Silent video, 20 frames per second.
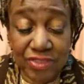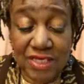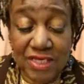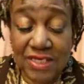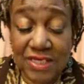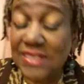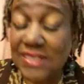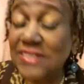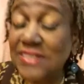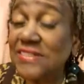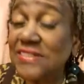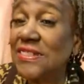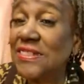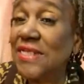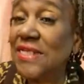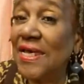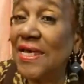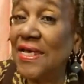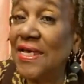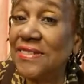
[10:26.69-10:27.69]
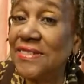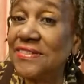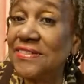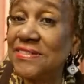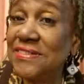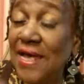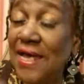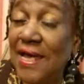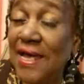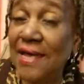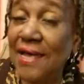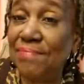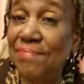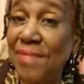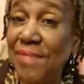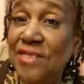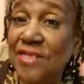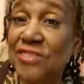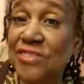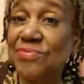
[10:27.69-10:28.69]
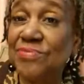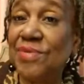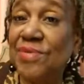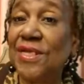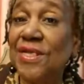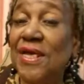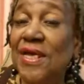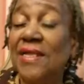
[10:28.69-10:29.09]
thing is enhanced time management.